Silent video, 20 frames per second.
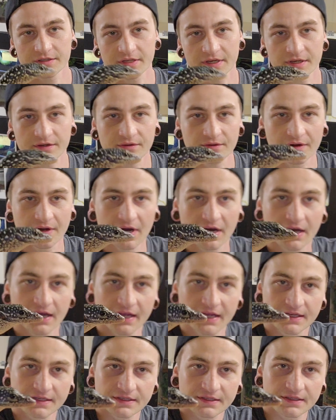they do not
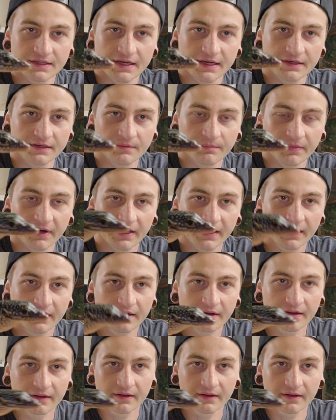hesitate to bite.